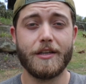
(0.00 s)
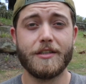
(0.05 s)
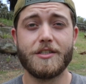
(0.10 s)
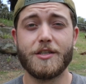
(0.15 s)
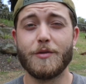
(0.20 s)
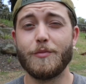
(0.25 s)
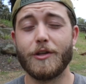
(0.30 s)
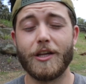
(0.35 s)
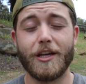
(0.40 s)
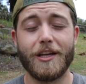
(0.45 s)

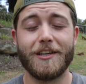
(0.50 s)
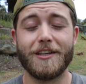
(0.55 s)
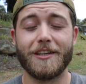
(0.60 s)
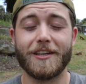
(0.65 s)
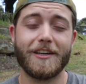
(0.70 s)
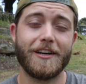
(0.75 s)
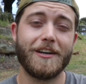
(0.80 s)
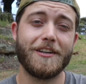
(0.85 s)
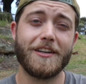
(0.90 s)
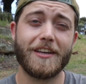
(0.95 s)
simulating the
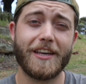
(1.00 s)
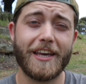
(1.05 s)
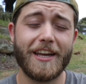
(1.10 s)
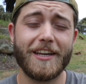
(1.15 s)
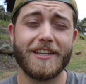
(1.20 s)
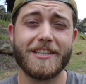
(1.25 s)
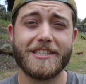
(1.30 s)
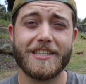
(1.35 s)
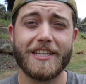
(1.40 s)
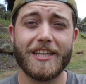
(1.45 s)
kind of
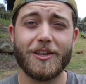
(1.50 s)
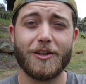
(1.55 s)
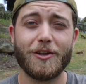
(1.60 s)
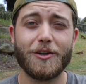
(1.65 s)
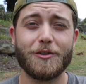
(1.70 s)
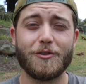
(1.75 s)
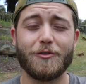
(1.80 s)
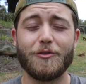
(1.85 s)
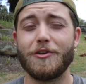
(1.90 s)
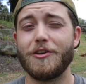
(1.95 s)
Canon
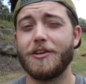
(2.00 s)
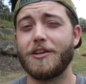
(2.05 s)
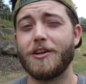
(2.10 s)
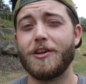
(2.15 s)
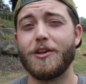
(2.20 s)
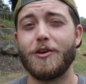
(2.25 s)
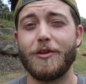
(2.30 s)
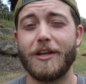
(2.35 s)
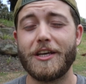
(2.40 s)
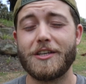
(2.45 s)
C-Log, or you can
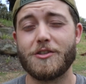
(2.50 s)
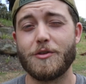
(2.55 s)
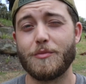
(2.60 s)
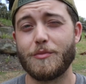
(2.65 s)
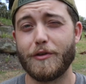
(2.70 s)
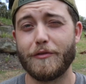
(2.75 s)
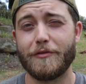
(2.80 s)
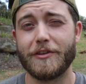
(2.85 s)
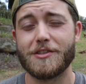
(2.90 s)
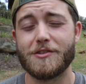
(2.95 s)
load extra
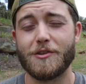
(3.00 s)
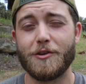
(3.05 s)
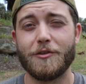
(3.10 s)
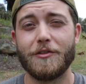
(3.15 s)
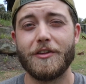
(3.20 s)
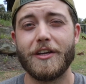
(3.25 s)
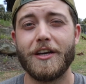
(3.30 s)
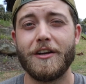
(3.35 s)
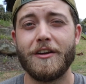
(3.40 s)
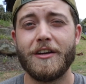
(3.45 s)
profiles
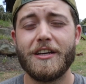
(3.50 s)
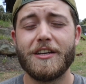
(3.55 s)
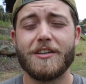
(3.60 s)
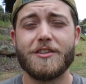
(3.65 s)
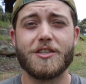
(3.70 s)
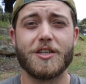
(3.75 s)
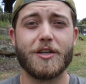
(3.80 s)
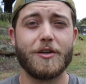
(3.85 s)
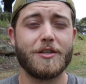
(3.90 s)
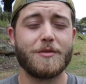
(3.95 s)
on there,
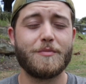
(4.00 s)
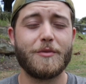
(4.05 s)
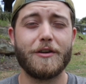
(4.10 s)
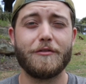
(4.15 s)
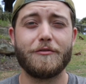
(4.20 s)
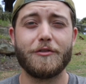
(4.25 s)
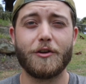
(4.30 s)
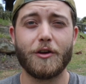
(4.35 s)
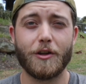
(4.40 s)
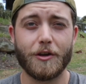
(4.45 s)
so it's better
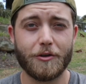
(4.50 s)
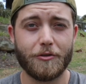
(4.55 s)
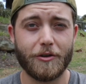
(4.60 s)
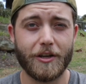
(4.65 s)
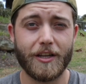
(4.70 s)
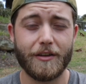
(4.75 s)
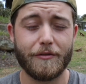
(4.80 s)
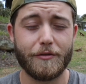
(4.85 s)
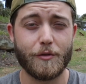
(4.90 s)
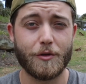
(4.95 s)
for color
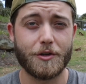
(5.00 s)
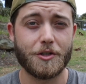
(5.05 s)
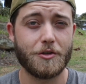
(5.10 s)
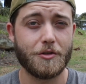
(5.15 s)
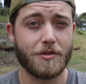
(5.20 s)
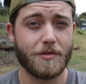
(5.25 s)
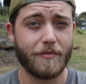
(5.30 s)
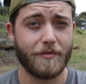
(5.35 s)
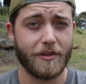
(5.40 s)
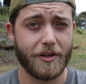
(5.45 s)
grading if you want to
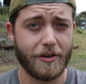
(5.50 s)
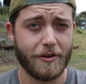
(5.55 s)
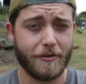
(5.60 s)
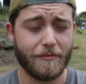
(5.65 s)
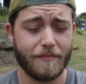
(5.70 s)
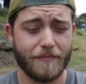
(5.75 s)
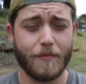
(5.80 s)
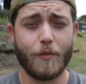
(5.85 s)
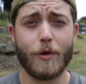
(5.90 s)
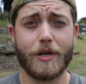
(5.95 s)
shoot some video.
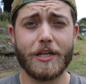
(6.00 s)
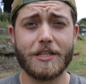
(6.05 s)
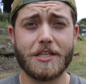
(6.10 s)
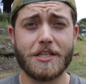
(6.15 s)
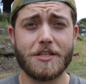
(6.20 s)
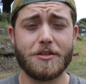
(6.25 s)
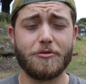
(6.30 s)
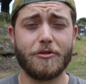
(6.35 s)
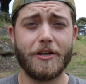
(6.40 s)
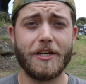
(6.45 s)
What else
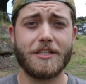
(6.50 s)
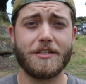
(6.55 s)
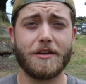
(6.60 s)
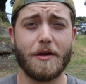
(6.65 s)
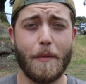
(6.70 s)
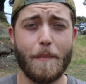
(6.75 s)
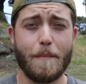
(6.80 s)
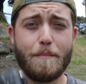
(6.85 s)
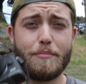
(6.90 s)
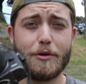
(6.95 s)
is great?
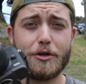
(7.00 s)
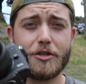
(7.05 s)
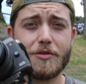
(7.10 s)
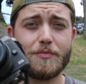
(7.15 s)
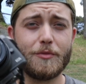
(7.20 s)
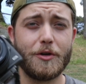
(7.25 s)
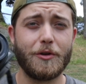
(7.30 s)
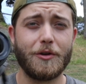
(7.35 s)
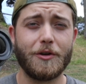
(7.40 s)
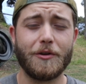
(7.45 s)
Burst
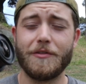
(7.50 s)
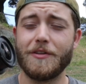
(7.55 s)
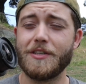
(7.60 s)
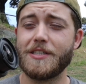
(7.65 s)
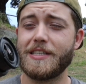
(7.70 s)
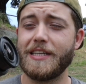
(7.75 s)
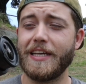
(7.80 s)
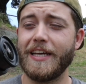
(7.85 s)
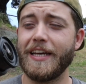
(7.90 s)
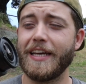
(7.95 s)
mode on
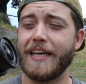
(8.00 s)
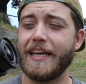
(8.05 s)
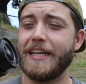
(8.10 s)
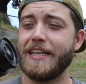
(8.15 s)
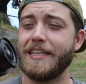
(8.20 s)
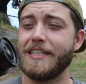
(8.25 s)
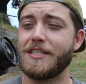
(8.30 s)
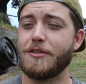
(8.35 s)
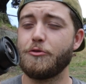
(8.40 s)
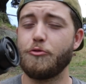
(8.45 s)
this thing. It
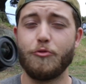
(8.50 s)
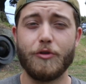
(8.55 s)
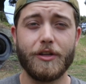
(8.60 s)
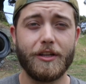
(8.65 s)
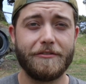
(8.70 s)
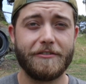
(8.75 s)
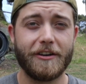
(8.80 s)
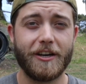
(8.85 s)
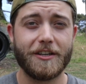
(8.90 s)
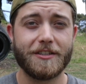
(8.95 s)
is
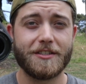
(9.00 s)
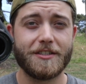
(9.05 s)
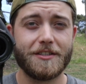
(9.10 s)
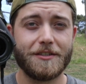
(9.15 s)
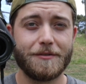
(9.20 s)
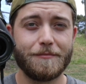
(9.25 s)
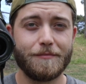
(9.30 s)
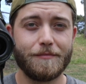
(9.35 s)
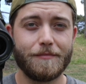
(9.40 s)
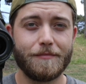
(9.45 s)
really fast.